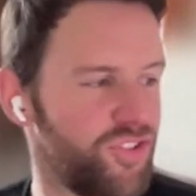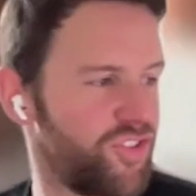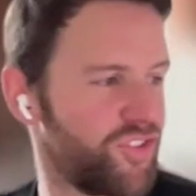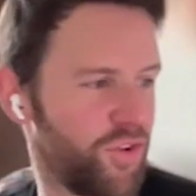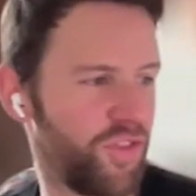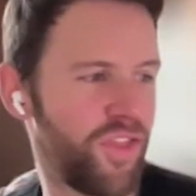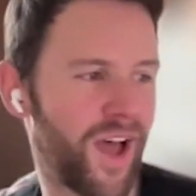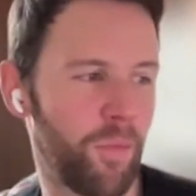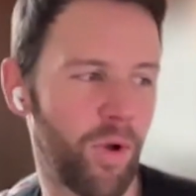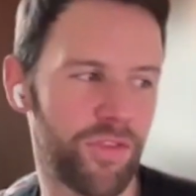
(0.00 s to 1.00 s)
So just
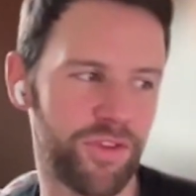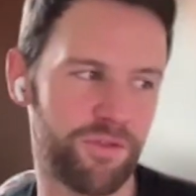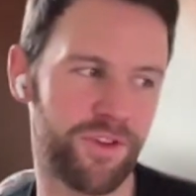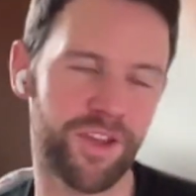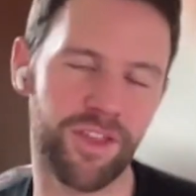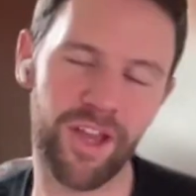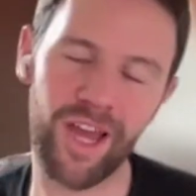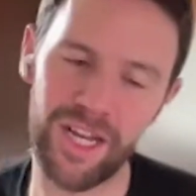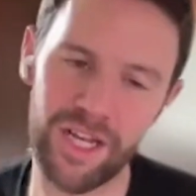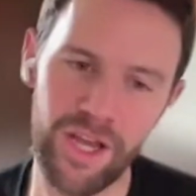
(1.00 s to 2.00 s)
on that, what do you think
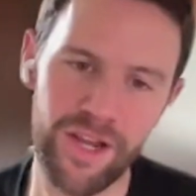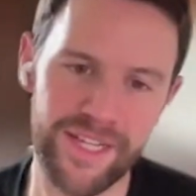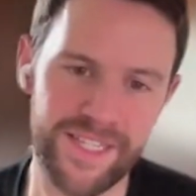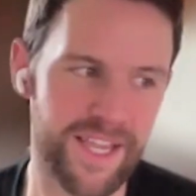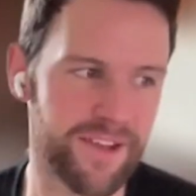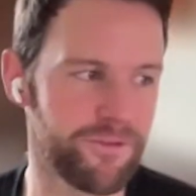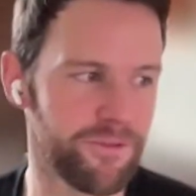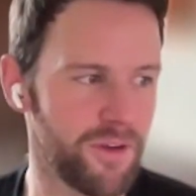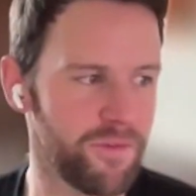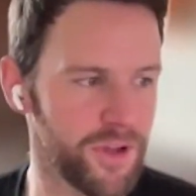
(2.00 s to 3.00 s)
of the kind of learnings
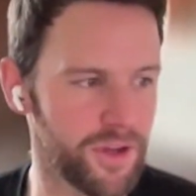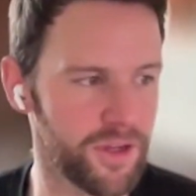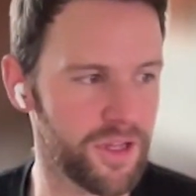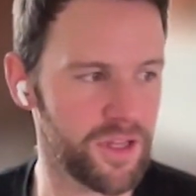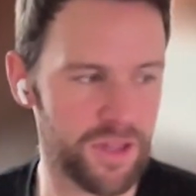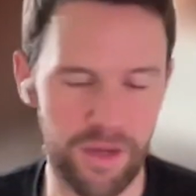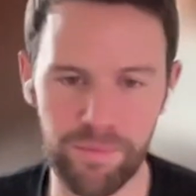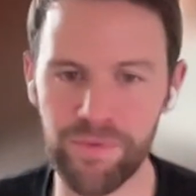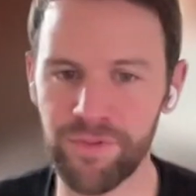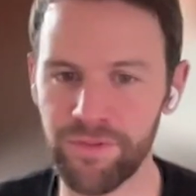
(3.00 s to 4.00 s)
here for other
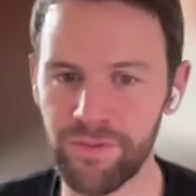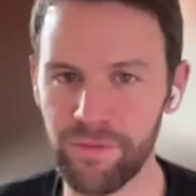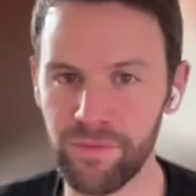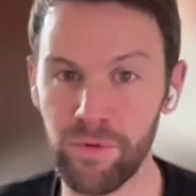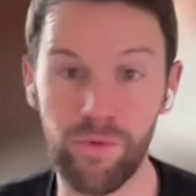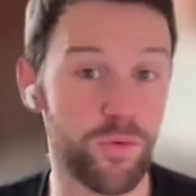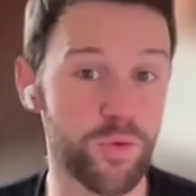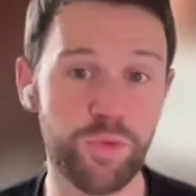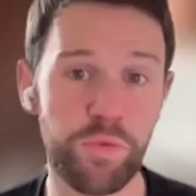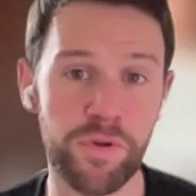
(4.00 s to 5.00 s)
clubs
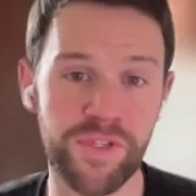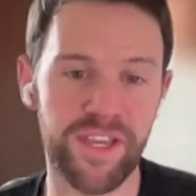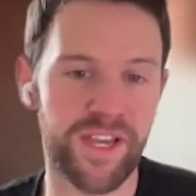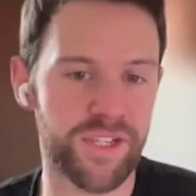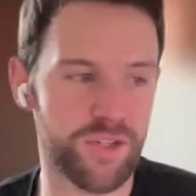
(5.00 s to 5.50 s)
of all sports,